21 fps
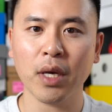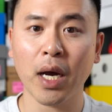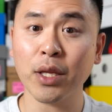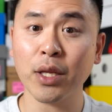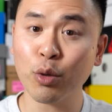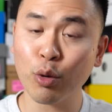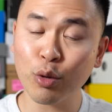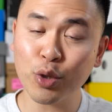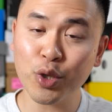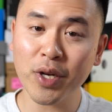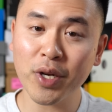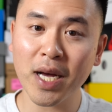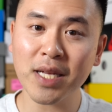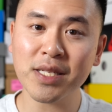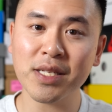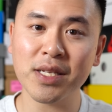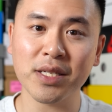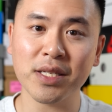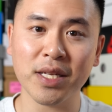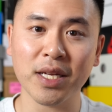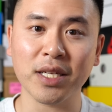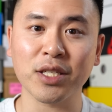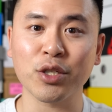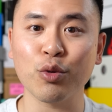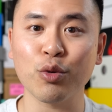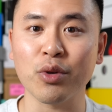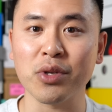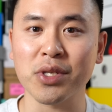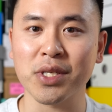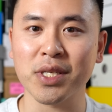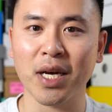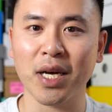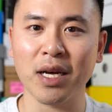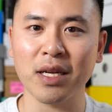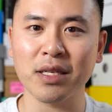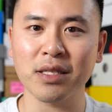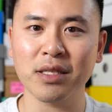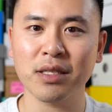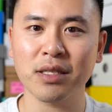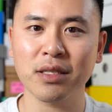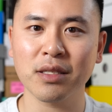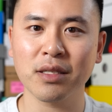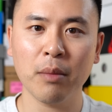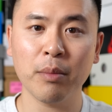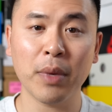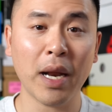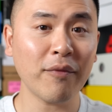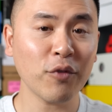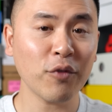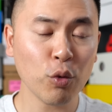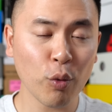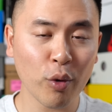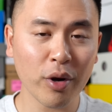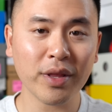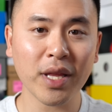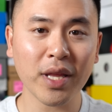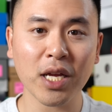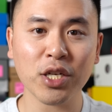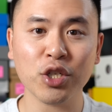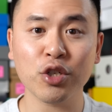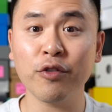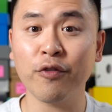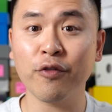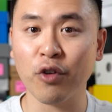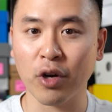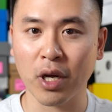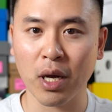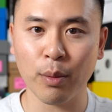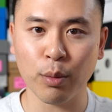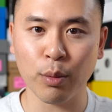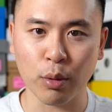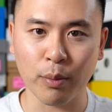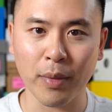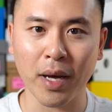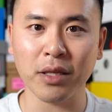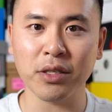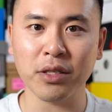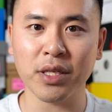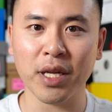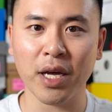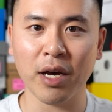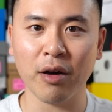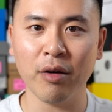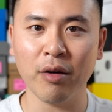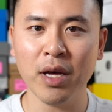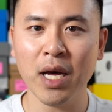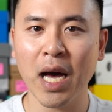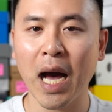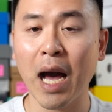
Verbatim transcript: I told you guys to stick true to size, but after wearing that shoe for a couple of months now,